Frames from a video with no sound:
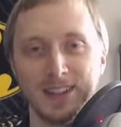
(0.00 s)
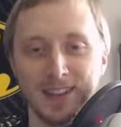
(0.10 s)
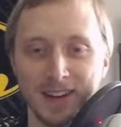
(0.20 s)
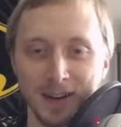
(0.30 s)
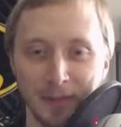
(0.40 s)

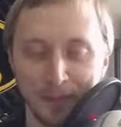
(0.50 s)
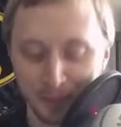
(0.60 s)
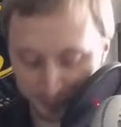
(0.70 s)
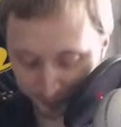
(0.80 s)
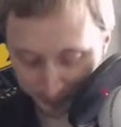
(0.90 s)
there.
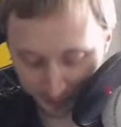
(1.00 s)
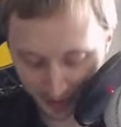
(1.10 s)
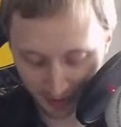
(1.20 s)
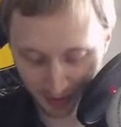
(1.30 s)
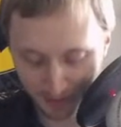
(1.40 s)

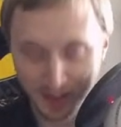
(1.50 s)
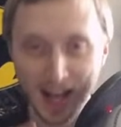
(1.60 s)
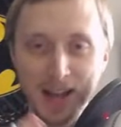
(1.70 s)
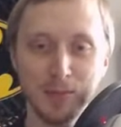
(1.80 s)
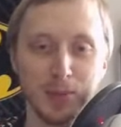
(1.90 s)
They've
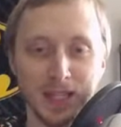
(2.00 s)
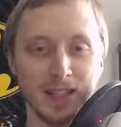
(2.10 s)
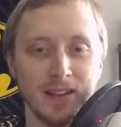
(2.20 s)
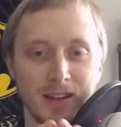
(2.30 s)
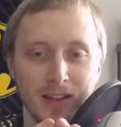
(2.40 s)
got to
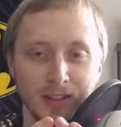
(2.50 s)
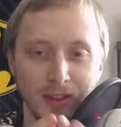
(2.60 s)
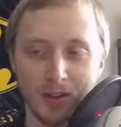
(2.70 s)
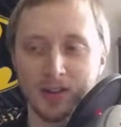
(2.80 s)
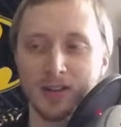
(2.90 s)
be
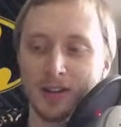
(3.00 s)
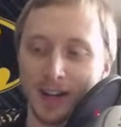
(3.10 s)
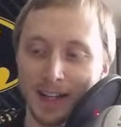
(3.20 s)
longer.